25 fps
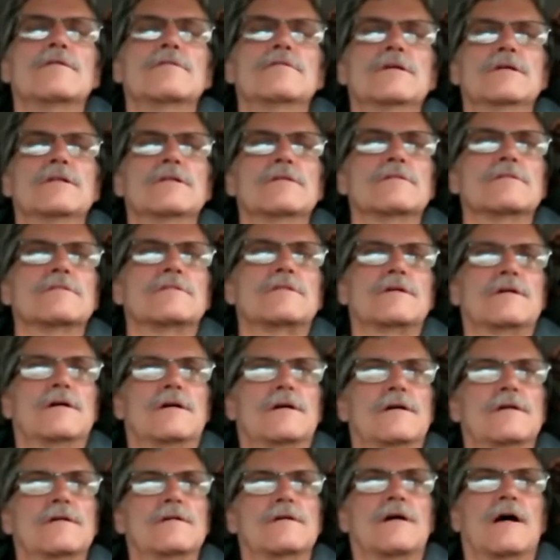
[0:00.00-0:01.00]
didn't
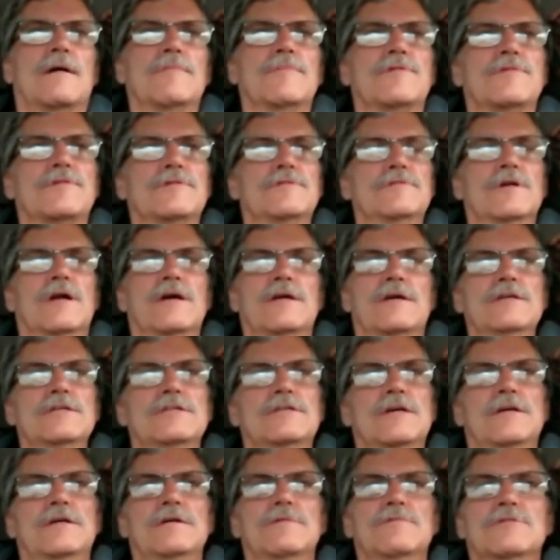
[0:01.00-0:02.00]
uh, come through like he
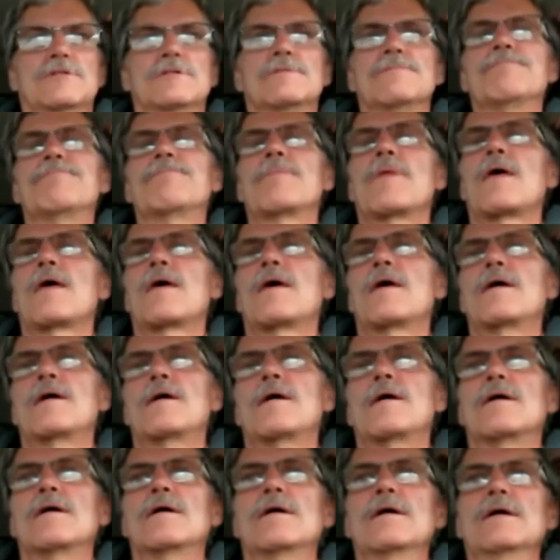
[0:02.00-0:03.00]
said he would.
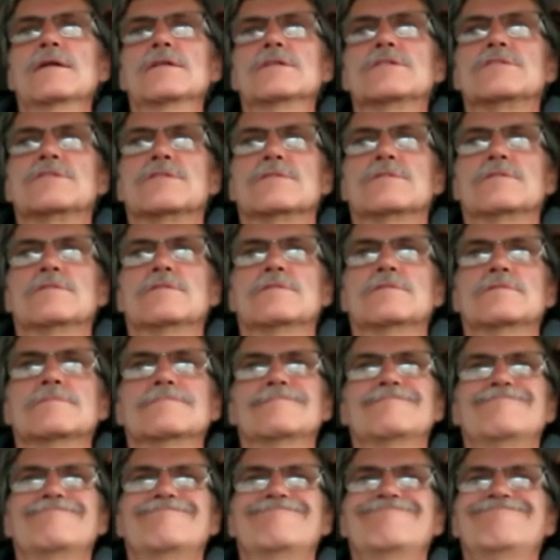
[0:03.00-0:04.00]
And so